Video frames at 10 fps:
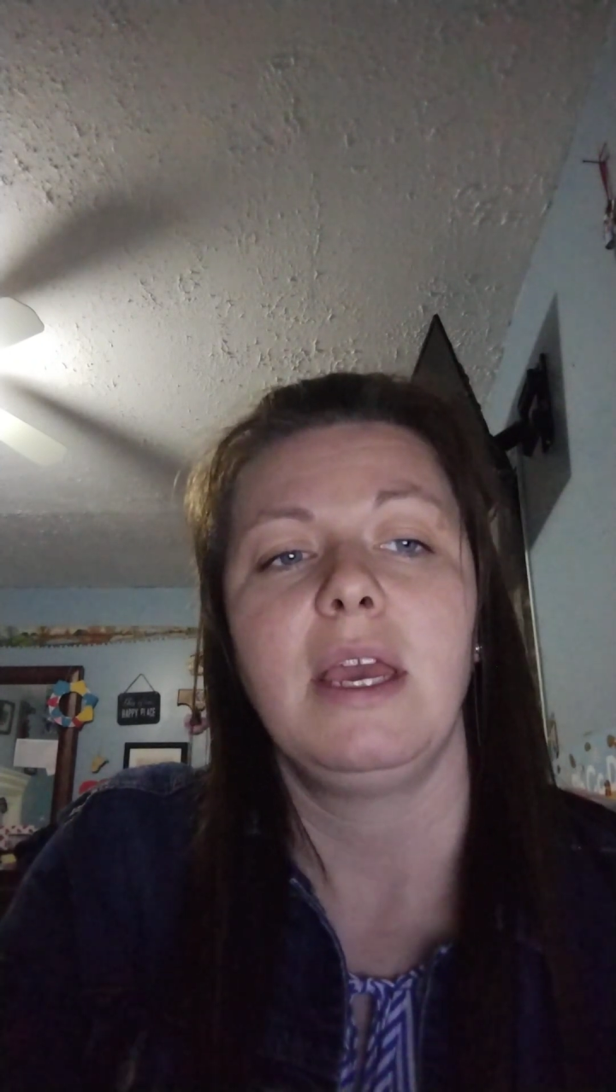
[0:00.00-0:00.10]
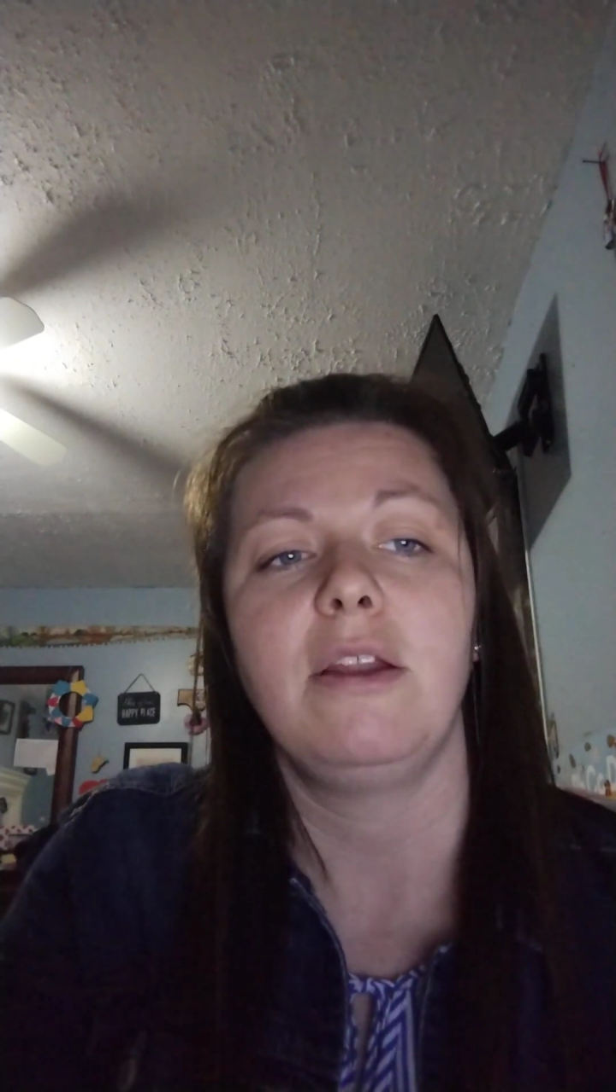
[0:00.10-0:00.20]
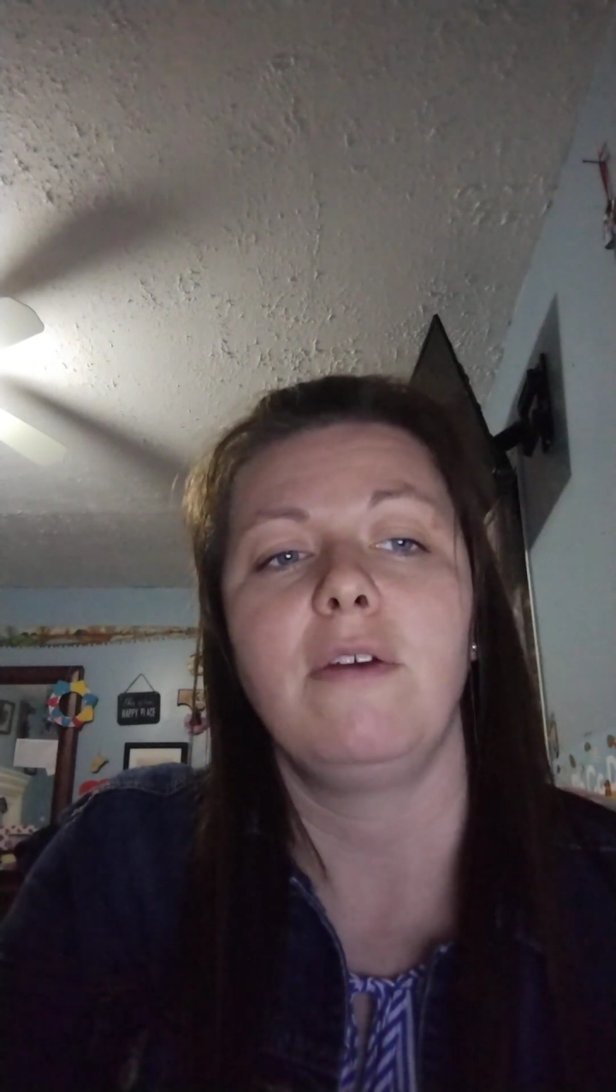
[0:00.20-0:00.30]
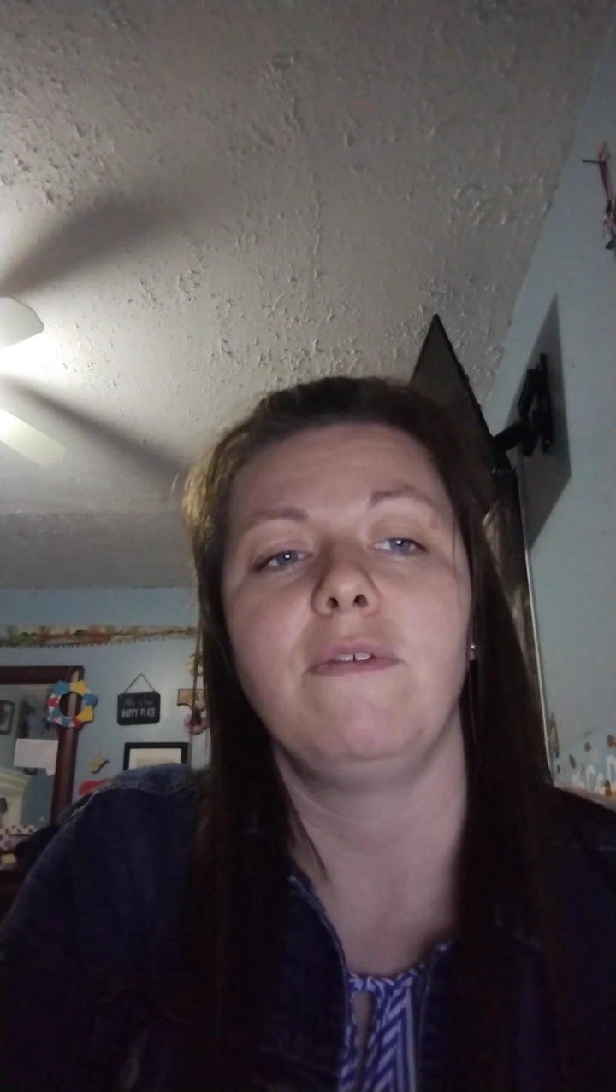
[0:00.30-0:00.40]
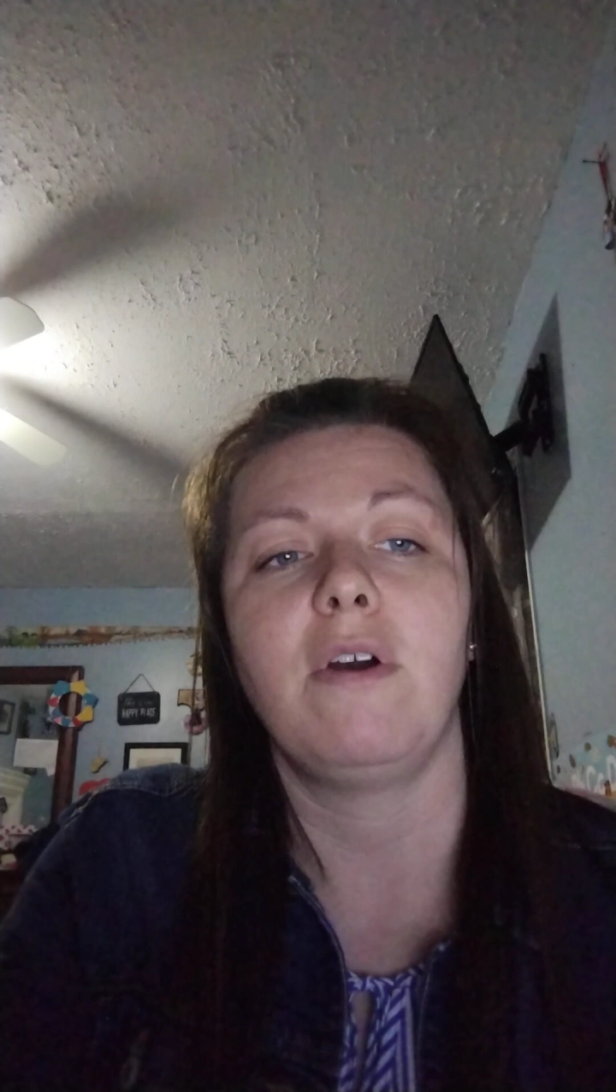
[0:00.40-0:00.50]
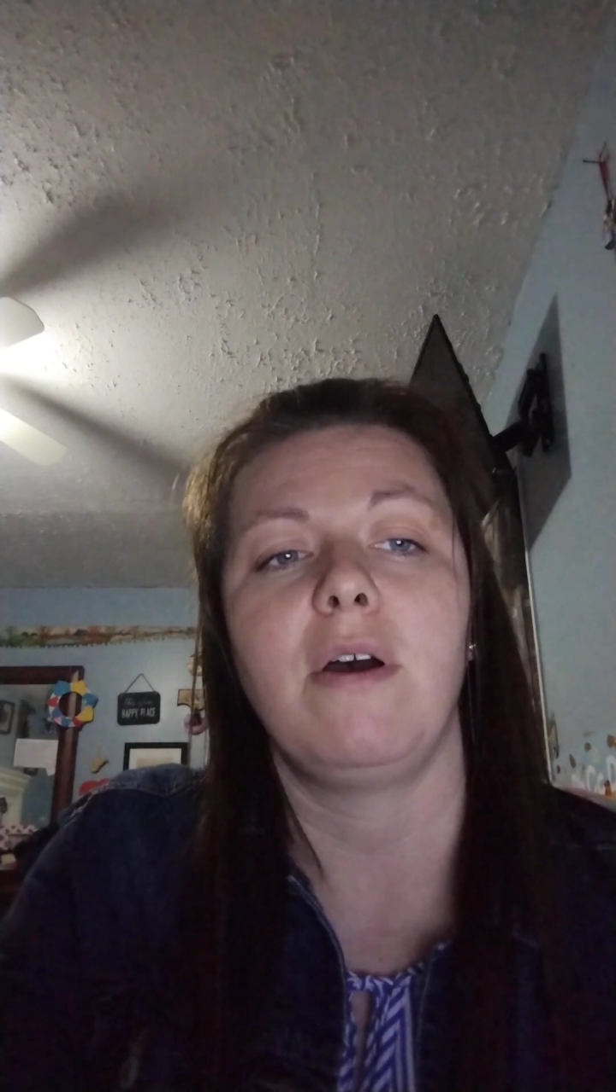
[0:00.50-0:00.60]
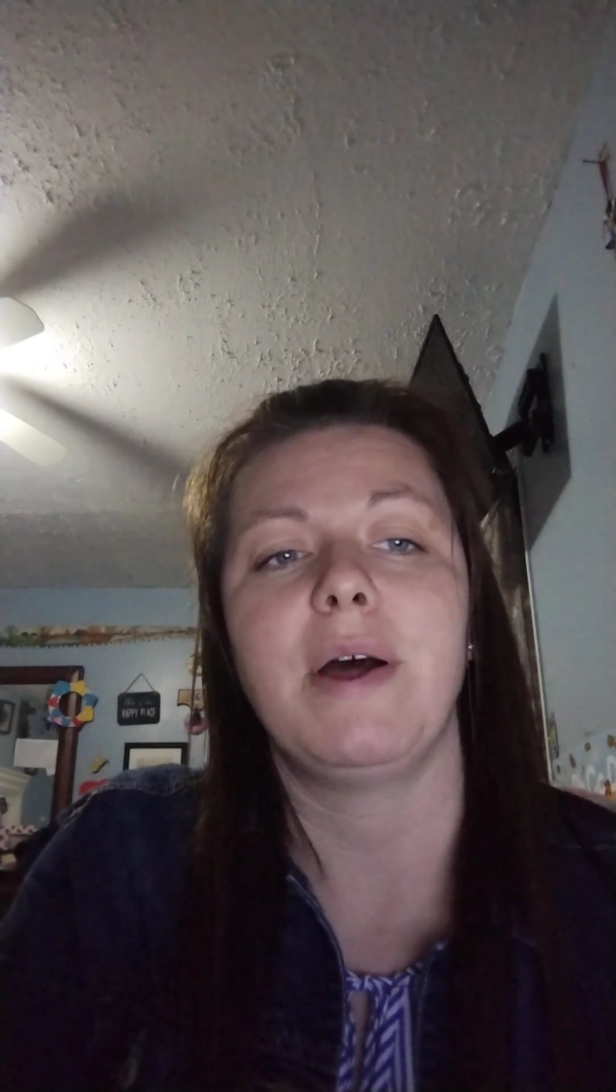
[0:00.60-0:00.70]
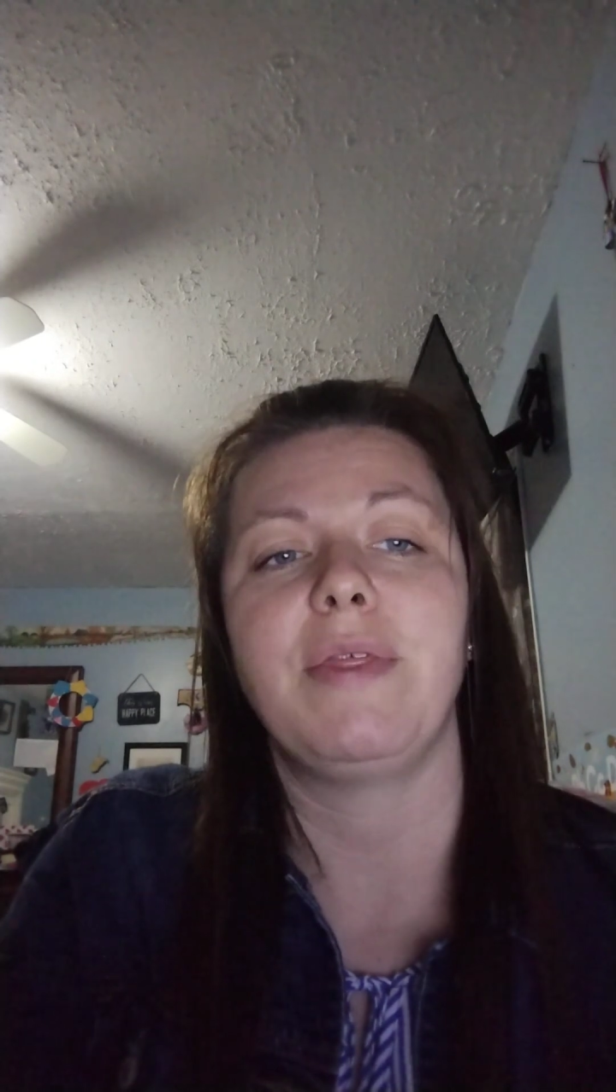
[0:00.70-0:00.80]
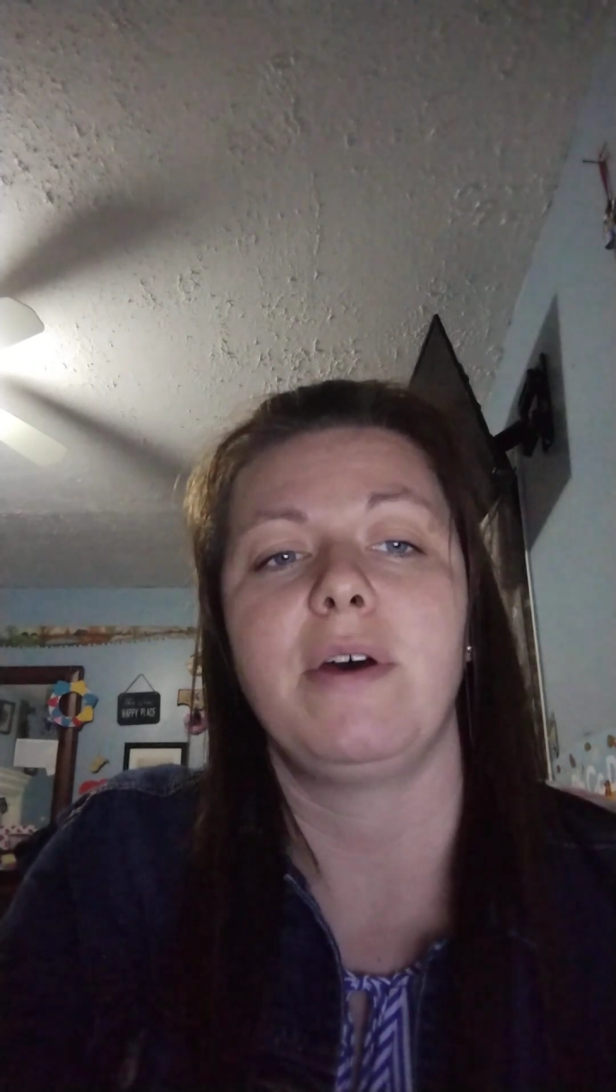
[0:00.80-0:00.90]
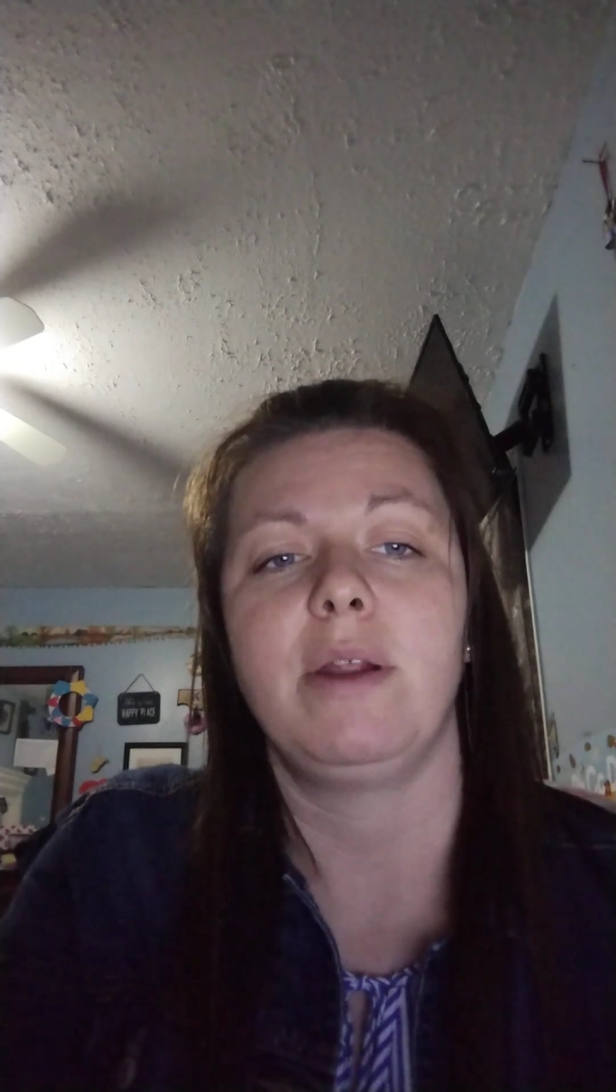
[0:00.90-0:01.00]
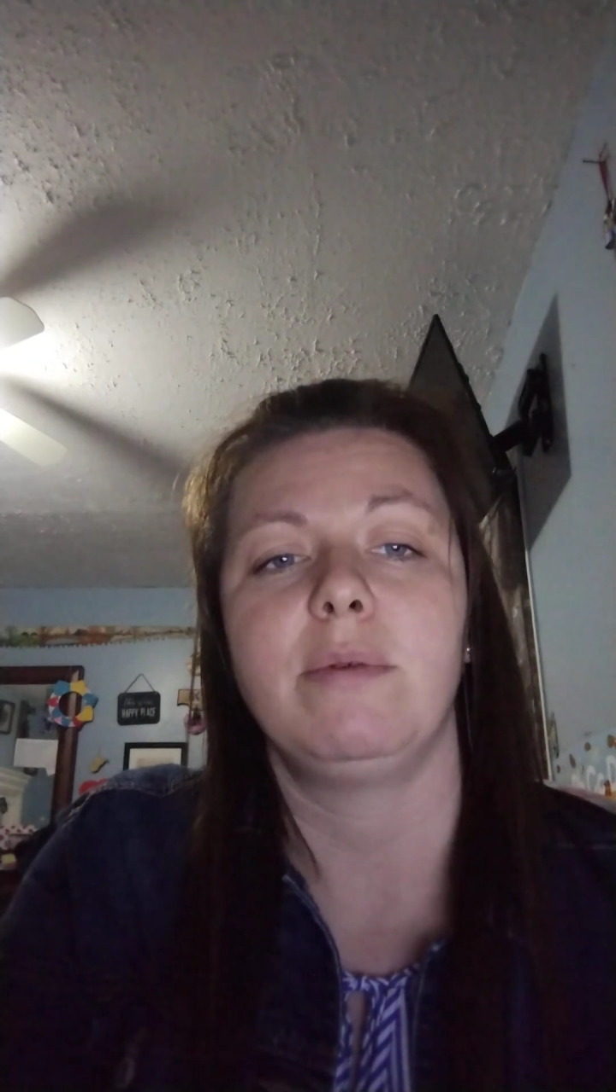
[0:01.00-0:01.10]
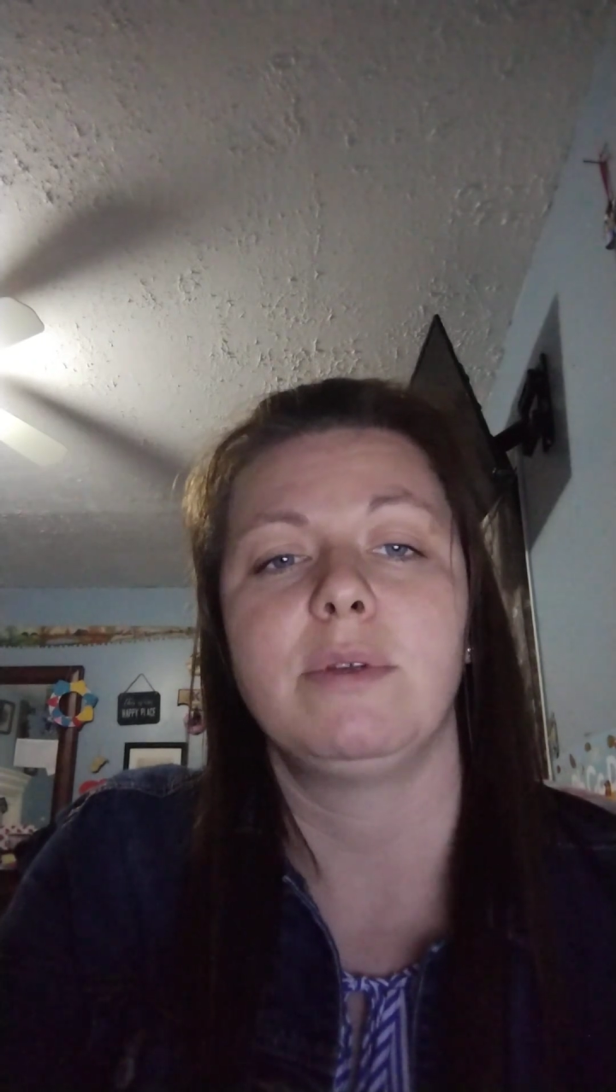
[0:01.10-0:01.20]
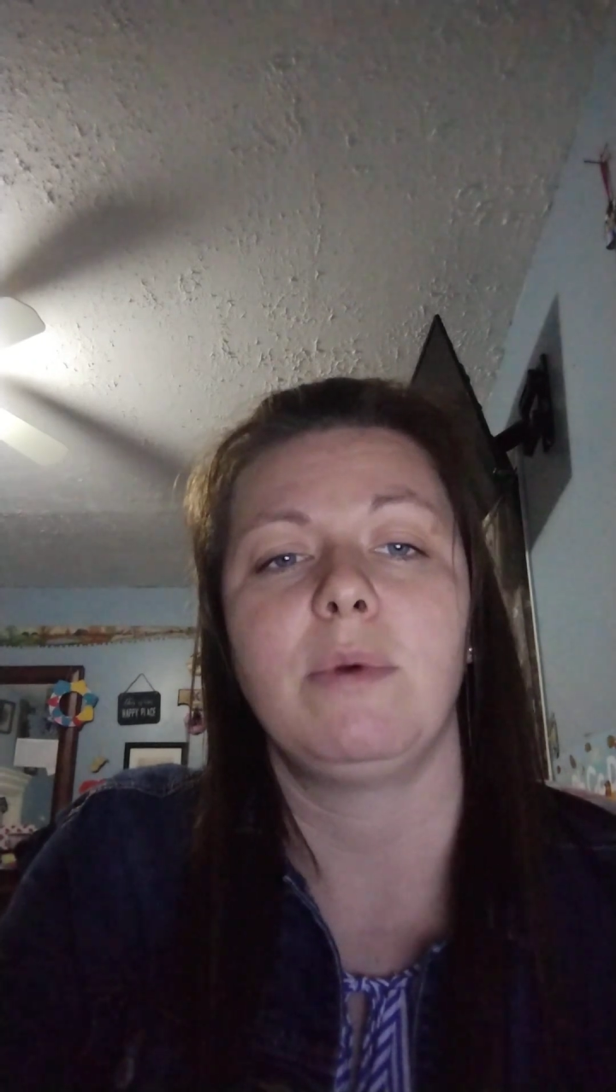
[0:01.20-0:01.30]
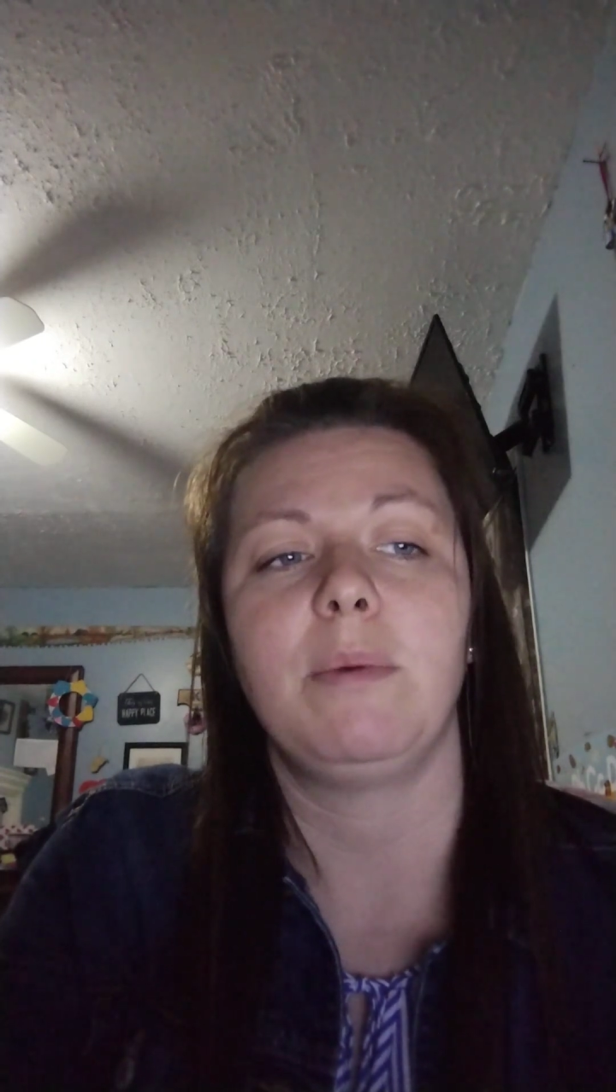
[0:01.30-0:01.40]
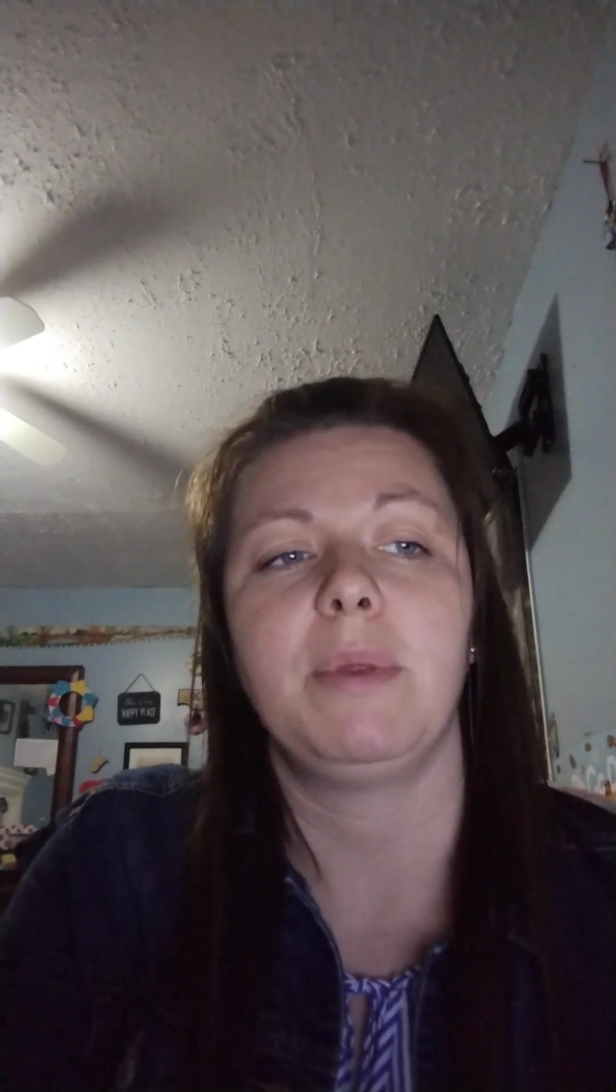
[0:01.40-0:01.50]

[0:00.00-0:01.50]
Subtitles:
and overall I thought it was well